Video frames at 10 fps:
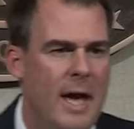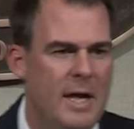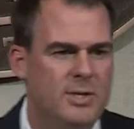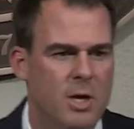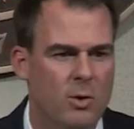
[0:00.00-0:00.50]

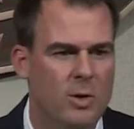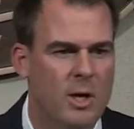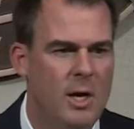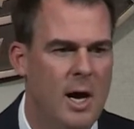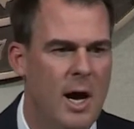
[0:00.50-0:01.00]
And so
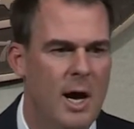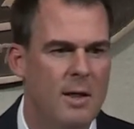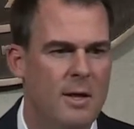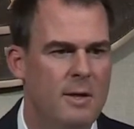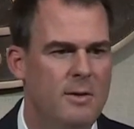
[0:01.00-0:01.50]

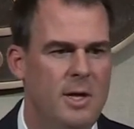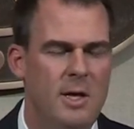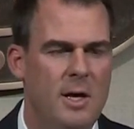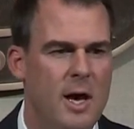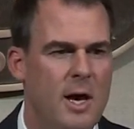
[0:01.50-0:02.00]

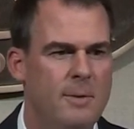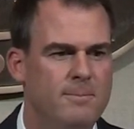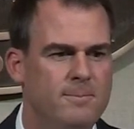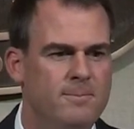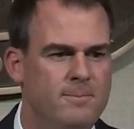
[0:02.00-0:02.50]

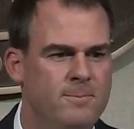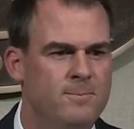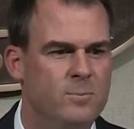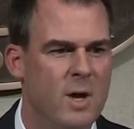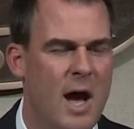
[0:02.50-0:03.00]

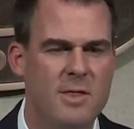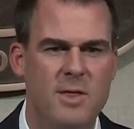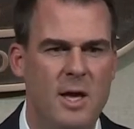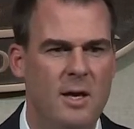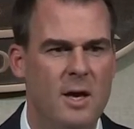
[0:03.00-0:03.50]
I
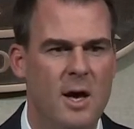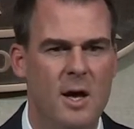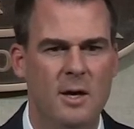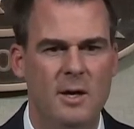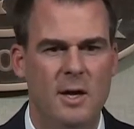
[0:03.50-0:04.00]
think
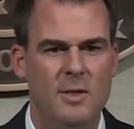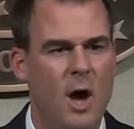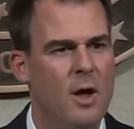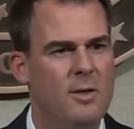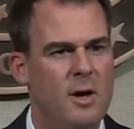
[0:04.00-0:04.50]

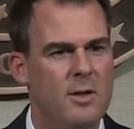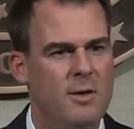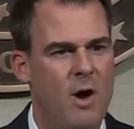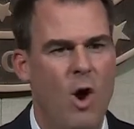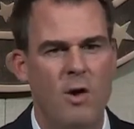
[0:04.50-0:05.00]

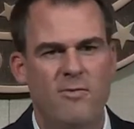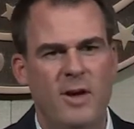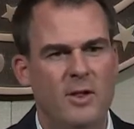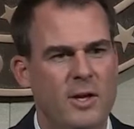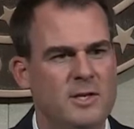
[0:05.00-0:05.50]
the hard
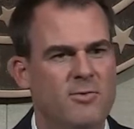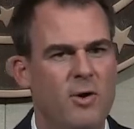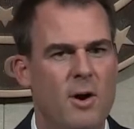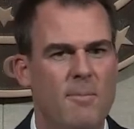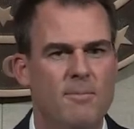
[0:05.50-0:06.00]
feelings
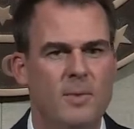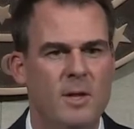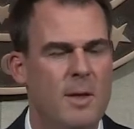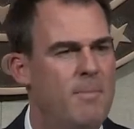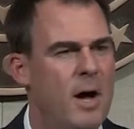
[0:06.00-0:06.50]

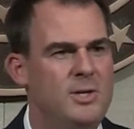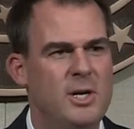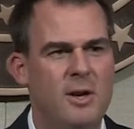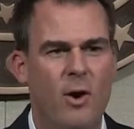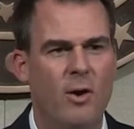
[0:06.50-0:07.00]
from the
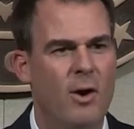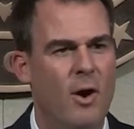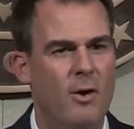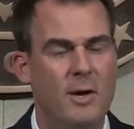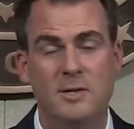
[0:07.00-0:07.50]
budget
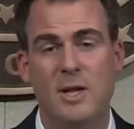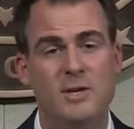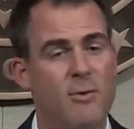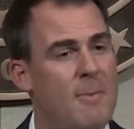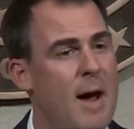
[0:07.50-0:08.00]
are, at
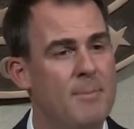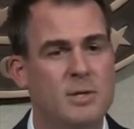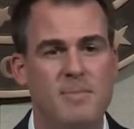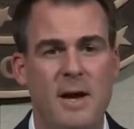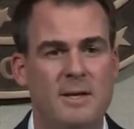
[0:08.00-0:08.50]
least from my
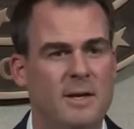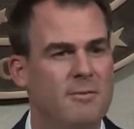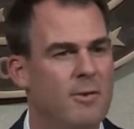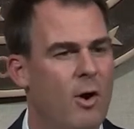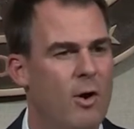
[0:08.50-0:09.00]

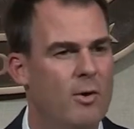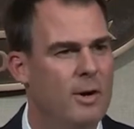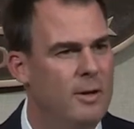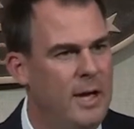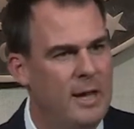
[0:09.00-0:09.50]
perspective,
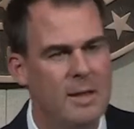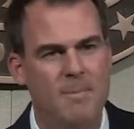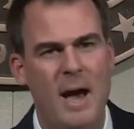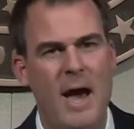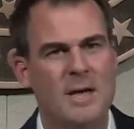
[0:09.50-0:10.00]
are in the
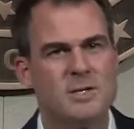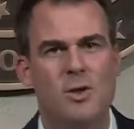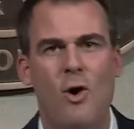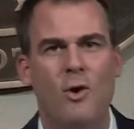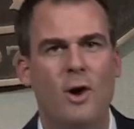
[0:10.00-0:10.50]
past,
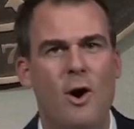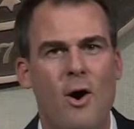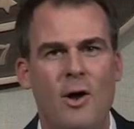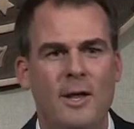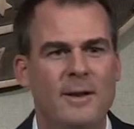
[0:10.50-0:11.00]
long
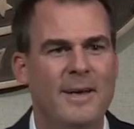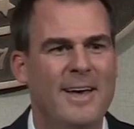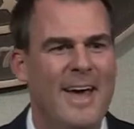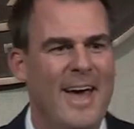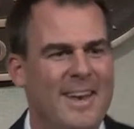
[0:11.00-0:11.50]
gone.
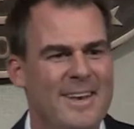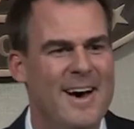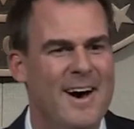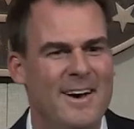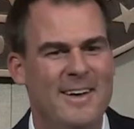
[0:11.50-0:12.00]
And
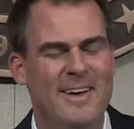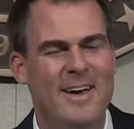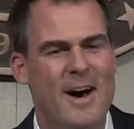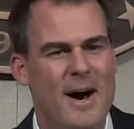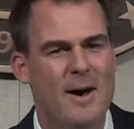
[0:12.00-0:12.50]

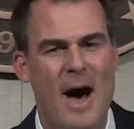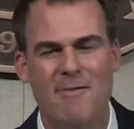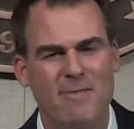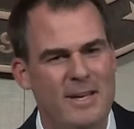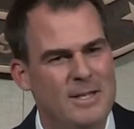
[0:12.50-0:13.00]
I
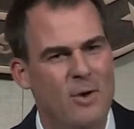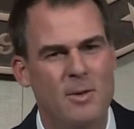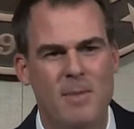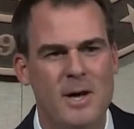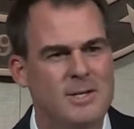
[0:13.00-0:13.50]
vetoed
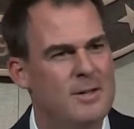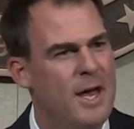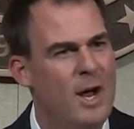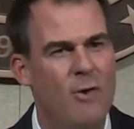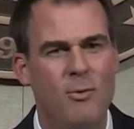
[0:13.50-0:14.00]
the budget.
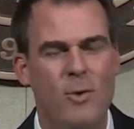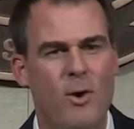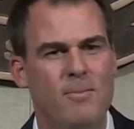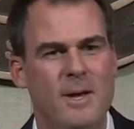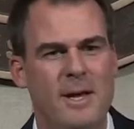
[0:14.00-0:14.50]
They
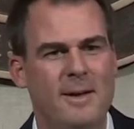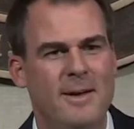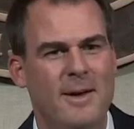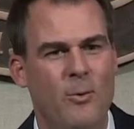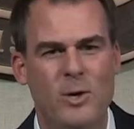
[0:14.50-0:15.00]
overrode me,
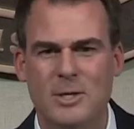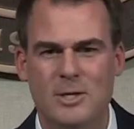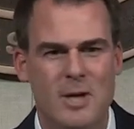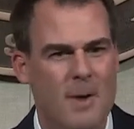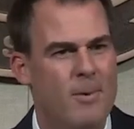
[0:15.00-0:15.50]
which
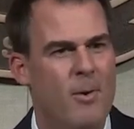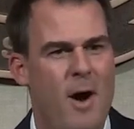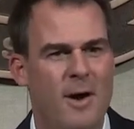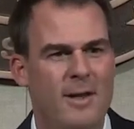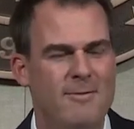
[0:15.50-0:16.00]
is their
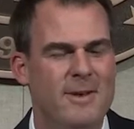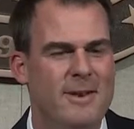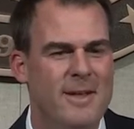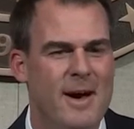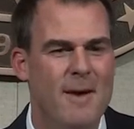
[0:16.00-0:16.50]
prerogative.
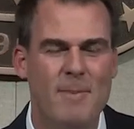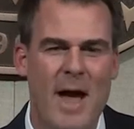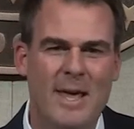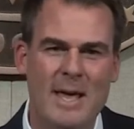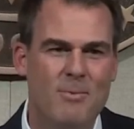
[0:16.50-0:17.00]
But
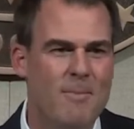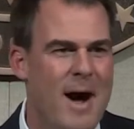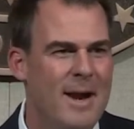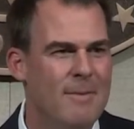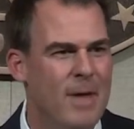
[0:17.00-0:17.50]
I keep
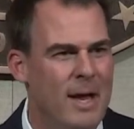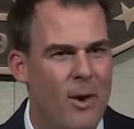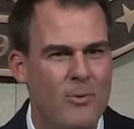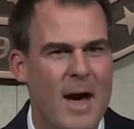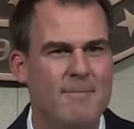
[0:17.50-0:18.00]
reminding them they
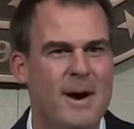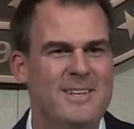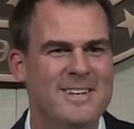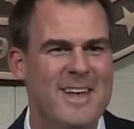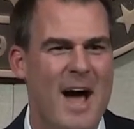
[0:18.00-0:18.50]
own that
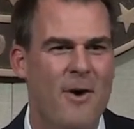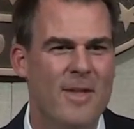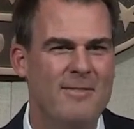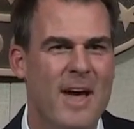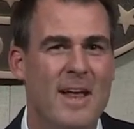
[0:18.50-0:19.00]
budget now, and
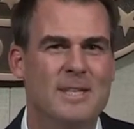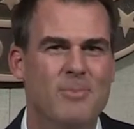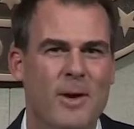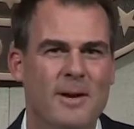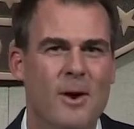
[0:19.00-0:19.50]
they've got to
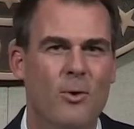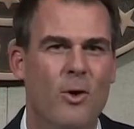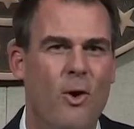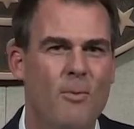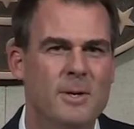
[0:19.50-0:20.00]
explain to
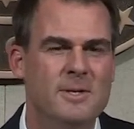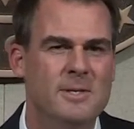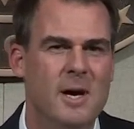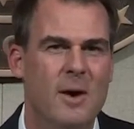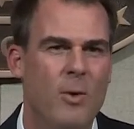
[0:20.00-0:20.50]

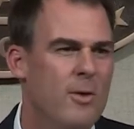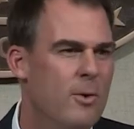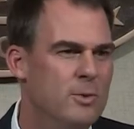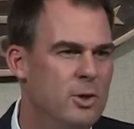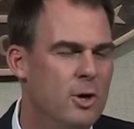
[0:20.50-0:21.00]
Oklahomans whether
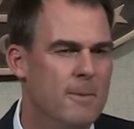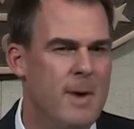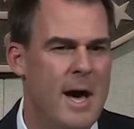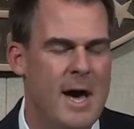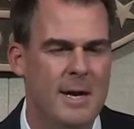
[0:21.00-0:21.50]
it was good or
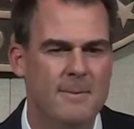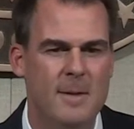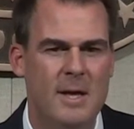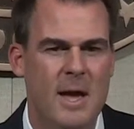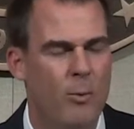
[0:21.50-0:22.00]
bad.